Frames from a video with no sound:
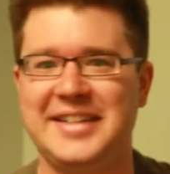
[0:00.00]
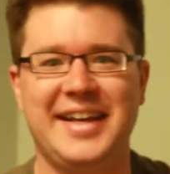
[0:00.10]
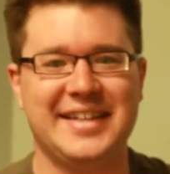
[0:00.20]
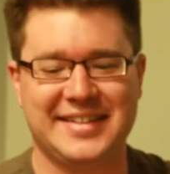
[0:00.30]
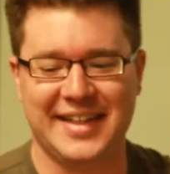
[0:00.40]

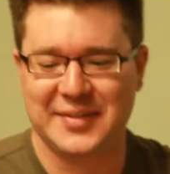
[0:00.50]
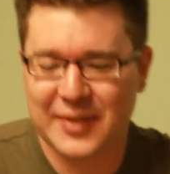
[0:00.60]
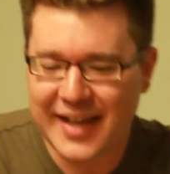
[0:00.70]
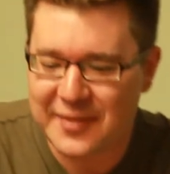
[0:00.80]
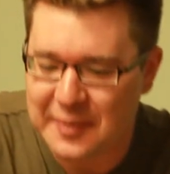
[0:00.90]
yes, that's
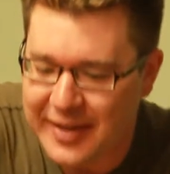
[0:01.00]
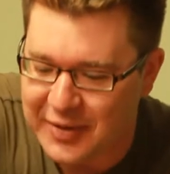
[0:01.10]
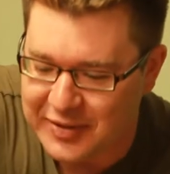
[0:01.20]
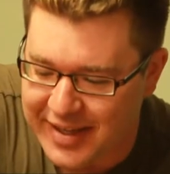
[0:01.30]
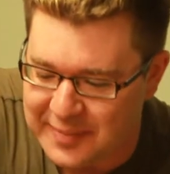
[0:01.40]
what I have in my
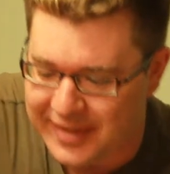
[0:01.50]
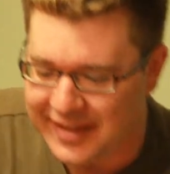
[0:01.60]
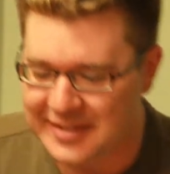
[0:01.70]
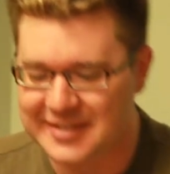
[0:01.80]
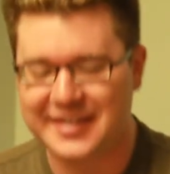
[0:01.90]
notes, M E
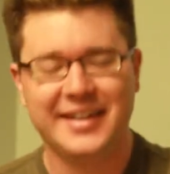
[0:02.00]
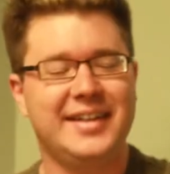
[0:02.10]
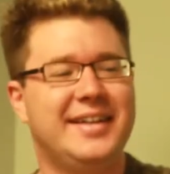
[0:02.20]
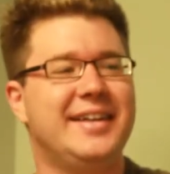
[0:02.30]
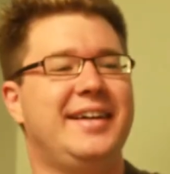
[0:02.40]
H.
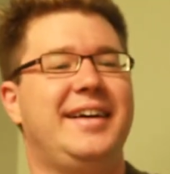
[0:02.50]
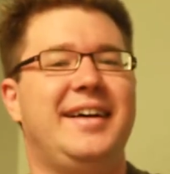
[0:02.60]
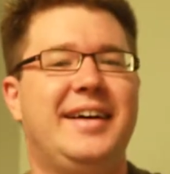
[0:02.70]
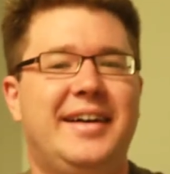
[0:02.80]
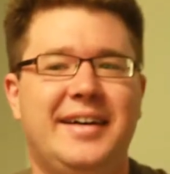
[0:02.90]

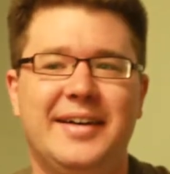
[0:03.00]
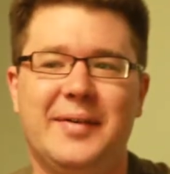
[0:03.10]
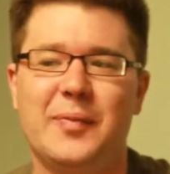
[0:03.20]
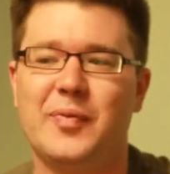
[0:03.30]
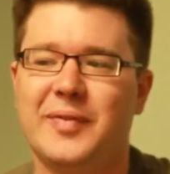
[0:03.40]

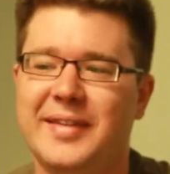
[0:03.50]
Um,